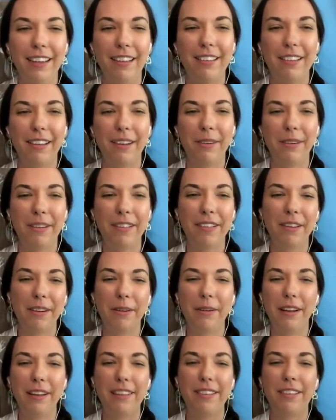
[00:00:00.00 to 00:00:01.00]
so it's
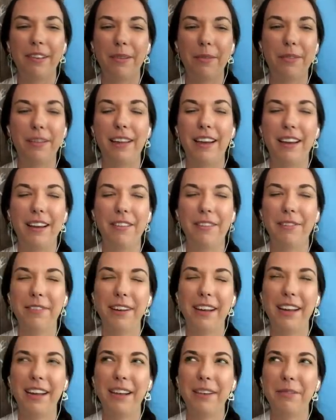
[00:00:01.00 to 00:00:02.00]
always so
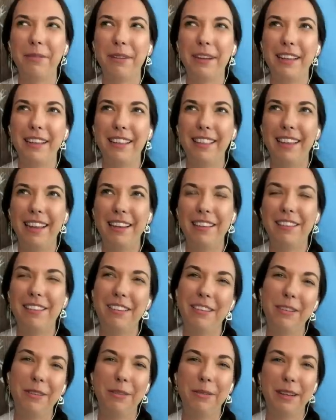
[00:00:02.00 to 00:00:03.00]
satisfying when they
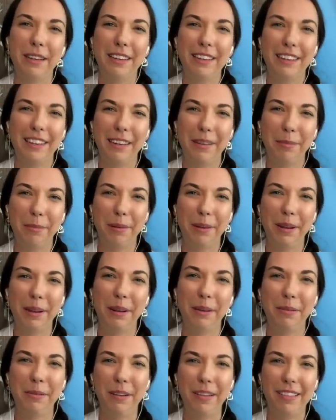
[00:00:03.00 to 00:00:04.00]
do end up
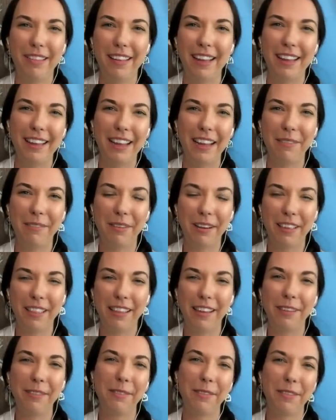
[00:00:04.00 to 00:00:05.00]
risking
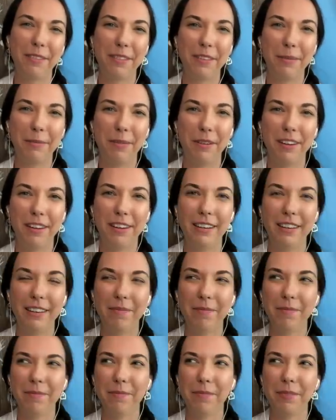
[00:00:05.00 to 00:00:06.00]
everything for
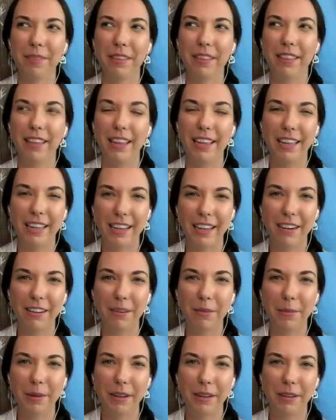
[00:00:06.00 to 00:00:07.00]
someone they
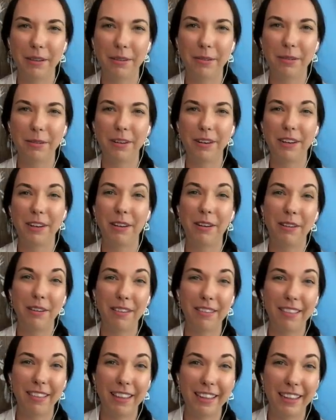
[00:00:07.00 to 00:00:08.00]
care about or a
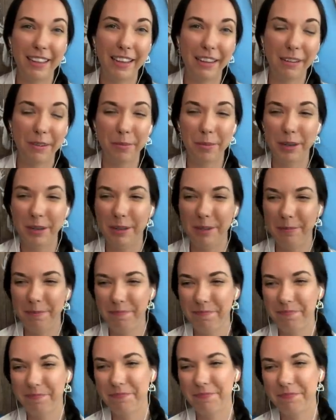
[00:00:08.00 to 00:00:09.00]
cause they care about.